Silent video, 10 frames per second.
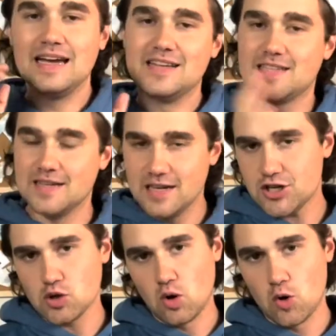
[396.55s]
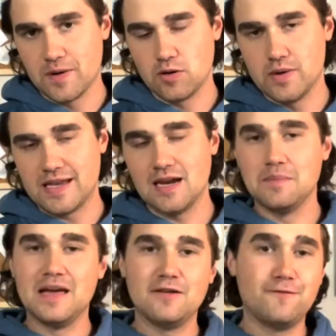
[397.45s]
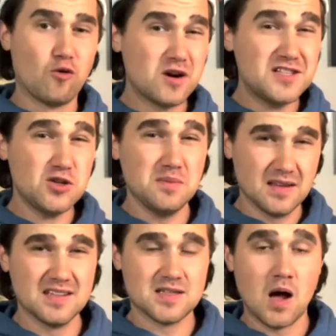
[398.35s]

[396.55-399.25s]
In its initial opening weekend, it made $42 million.